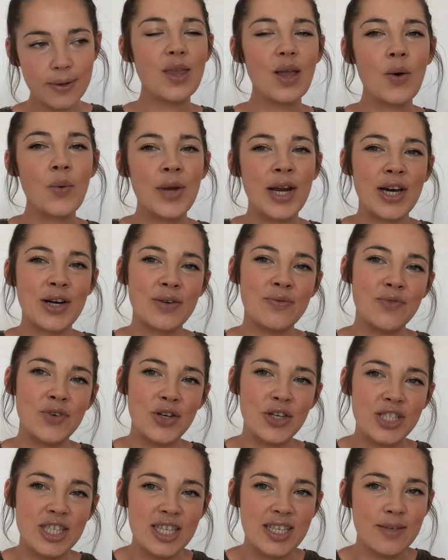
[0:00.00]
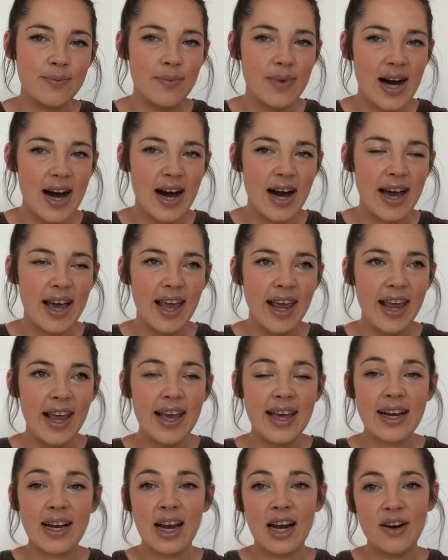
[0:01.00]
when I converted my
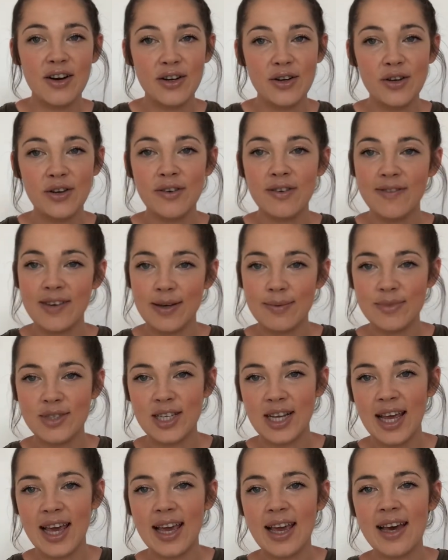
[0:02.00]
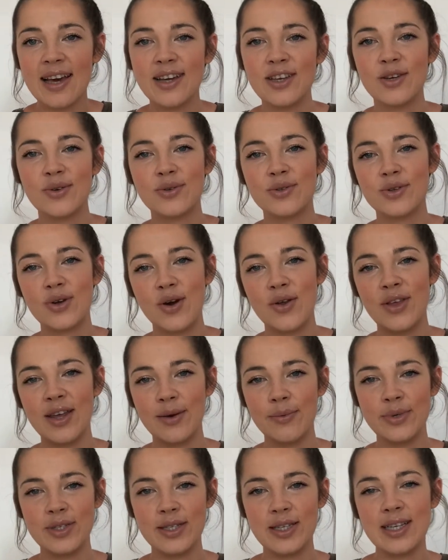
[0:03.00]
Anthurium to Leca, you'll know that it
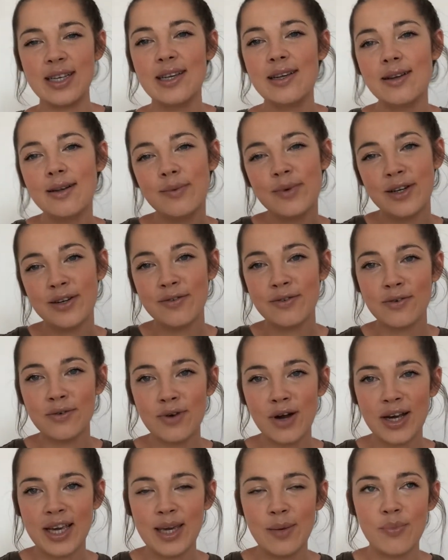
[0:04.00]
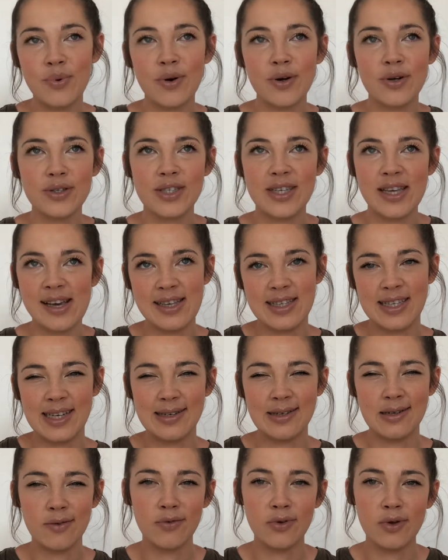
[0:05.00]
was a little bit of a rocky process. I
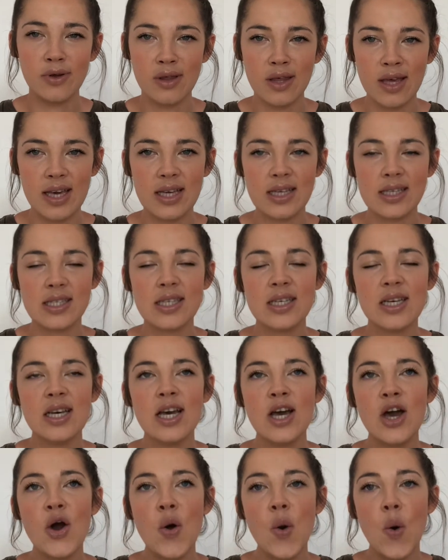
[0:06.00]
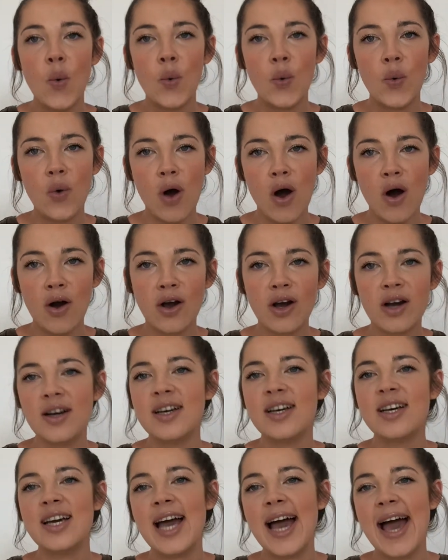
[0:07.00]
did a few things wrong,
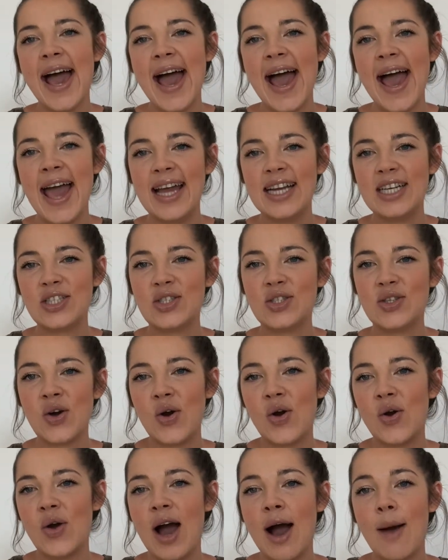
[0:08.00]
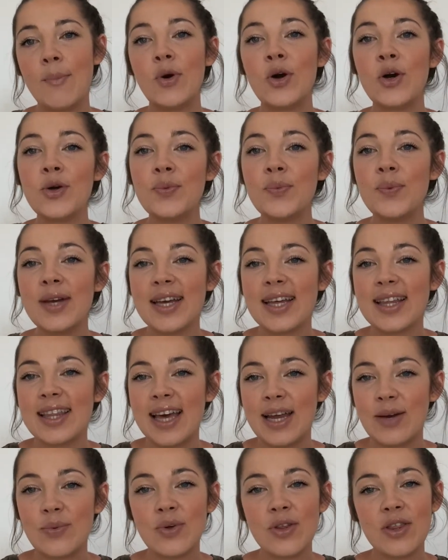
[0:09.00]
and so I'm hoping
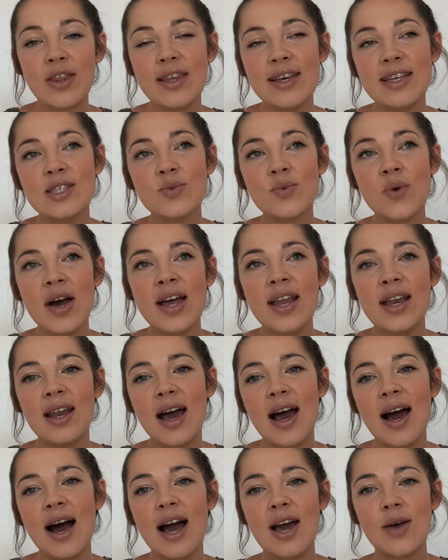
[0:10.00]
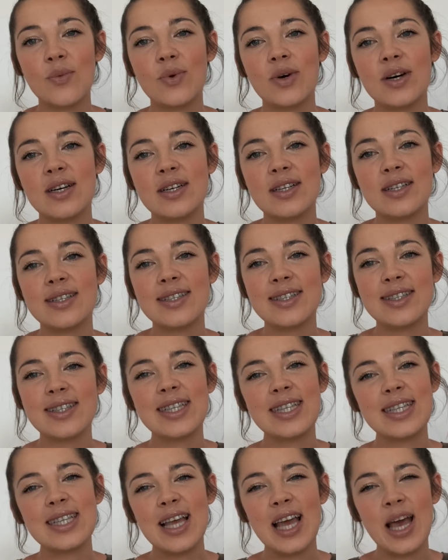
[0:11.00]
that with this one I will
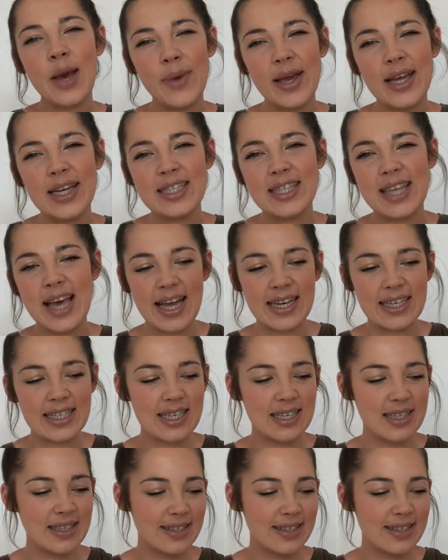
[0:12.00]
amend that.